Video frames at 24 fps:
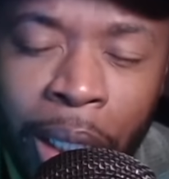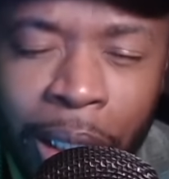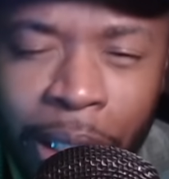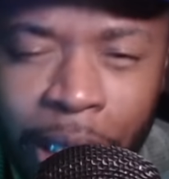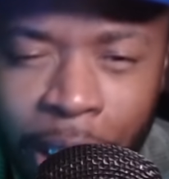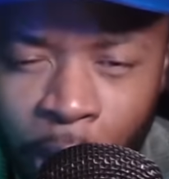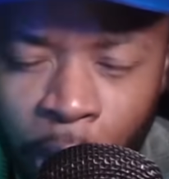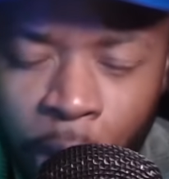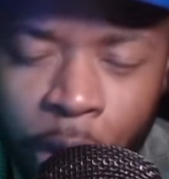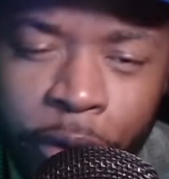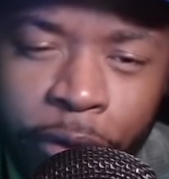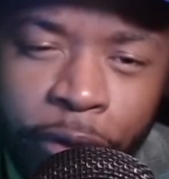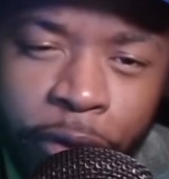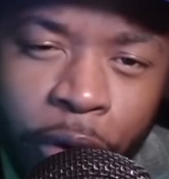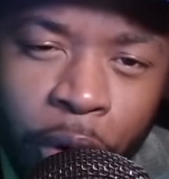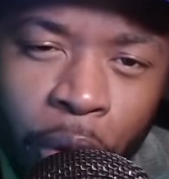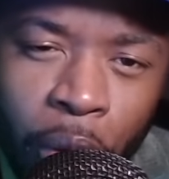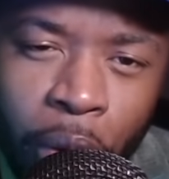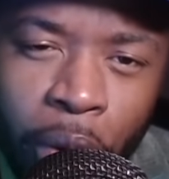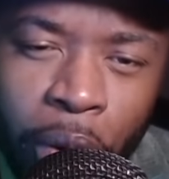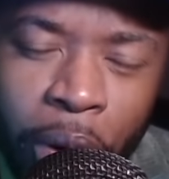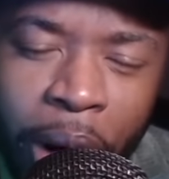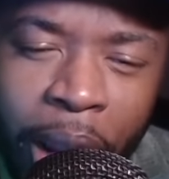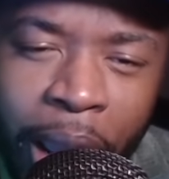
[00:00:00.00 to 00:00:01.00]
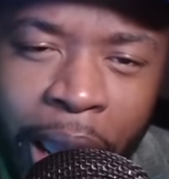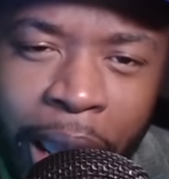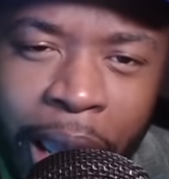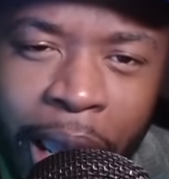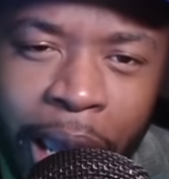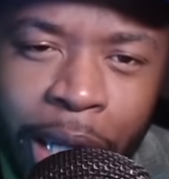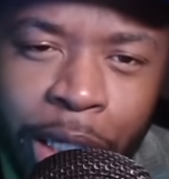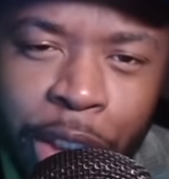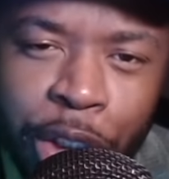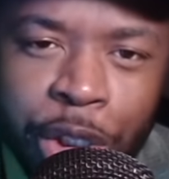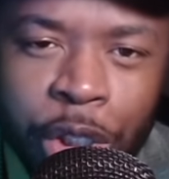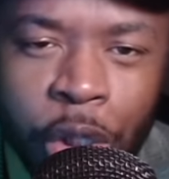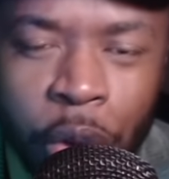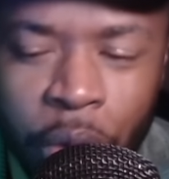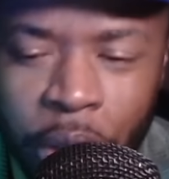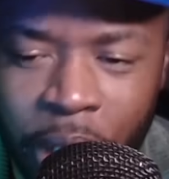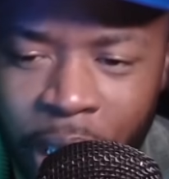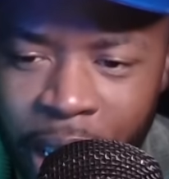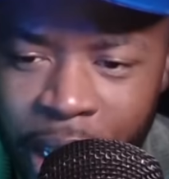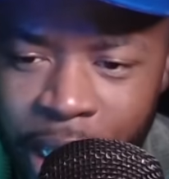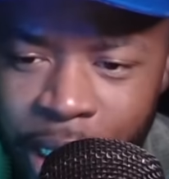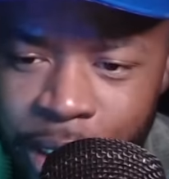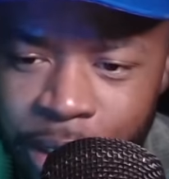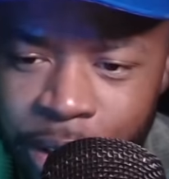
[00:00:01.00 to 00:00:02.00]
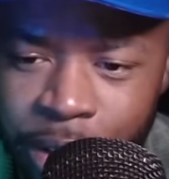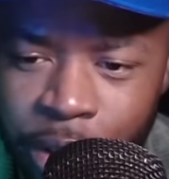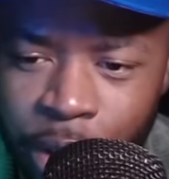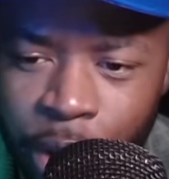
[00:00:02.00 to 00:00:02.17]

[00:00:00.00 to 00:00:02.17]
get on the floor and showcase,